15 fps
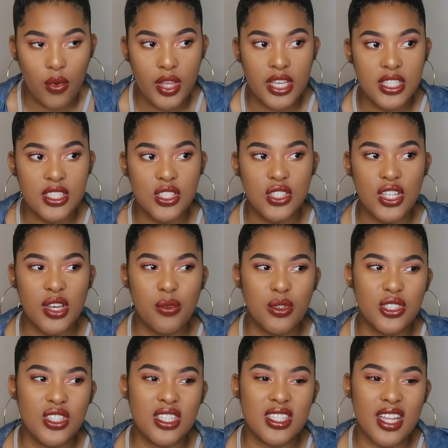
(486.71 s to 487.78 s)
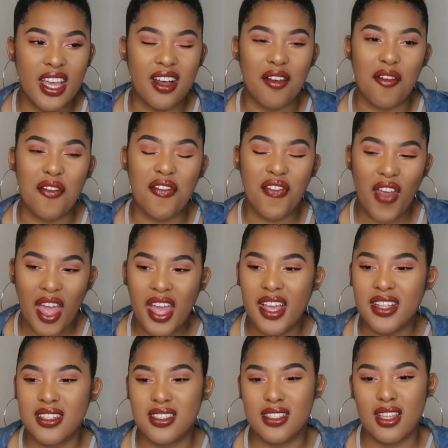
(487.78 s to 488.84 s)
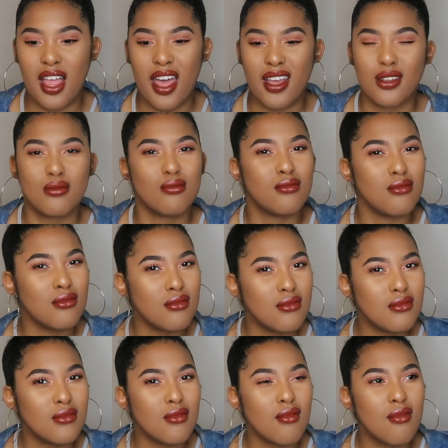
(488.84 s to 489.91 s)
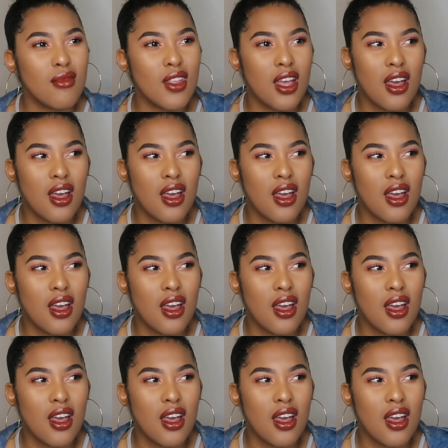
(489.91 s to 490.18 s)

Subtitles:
It was just like a faint, like, I